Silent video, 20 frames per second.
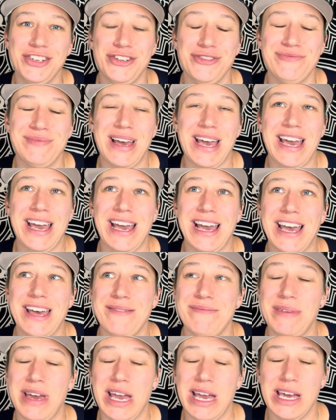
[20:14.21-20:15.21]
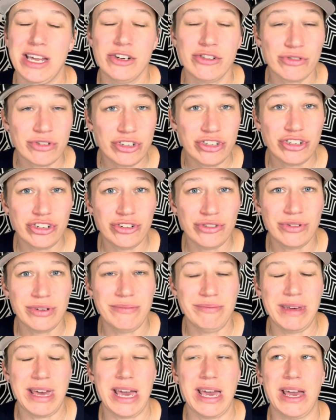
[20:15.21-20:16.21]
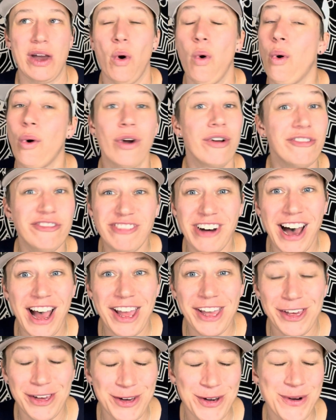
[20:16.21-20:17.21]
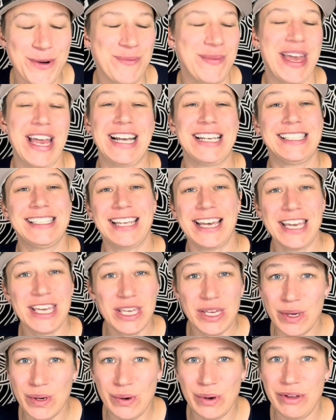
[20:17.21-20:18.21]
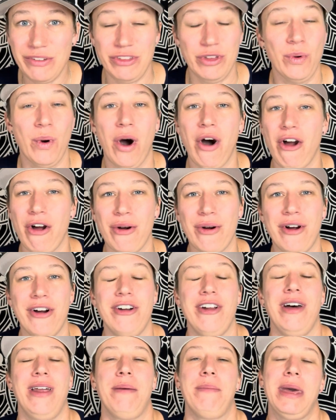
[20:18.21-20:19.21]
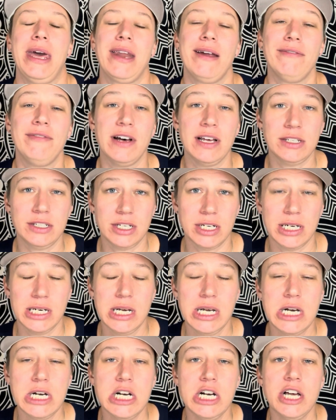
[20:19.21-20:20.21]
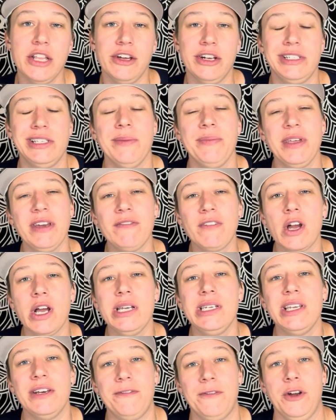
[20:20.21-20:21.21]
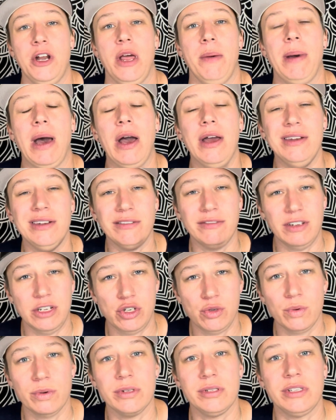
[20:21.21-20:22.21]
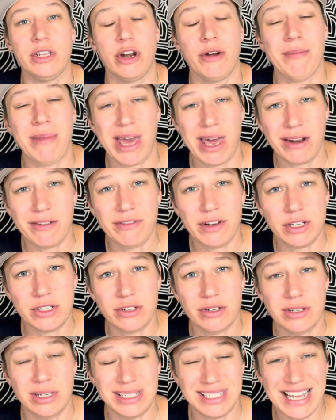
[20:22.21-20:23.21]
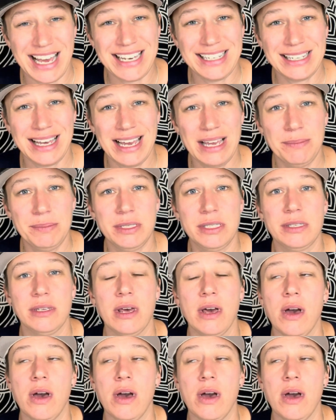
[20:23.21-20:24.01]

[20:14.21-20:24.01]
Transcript: It may interest you, it may horrify you, it may excite you if you are or are not a manifester. There's something very different about individuals that are manifestor design types.